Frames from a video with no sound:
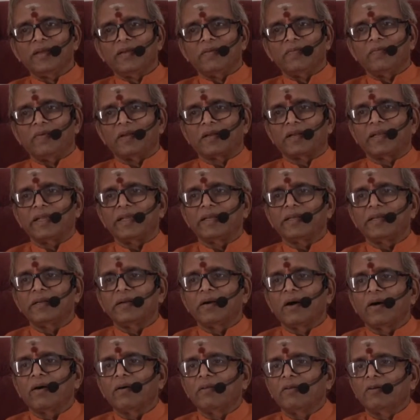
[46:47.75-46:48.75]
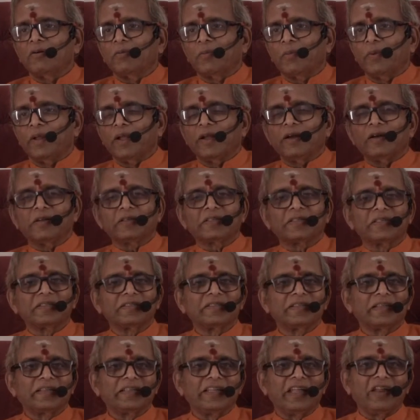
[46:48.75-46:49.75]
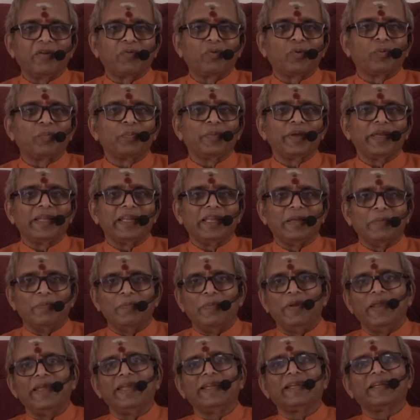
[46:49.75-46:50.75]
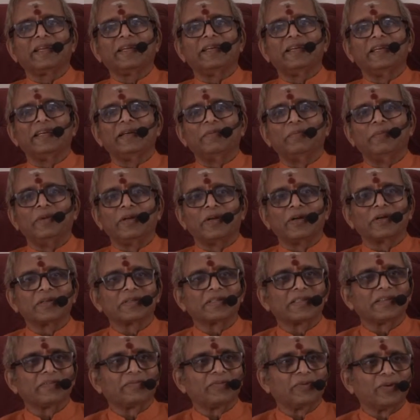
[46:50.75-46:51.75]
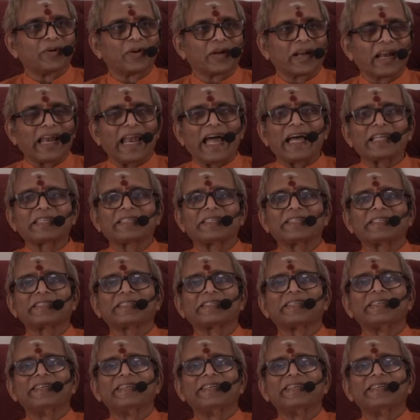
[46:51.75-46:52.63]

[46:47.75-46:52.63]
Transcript: We're taking all our precautions that there won't be any break because of our classes.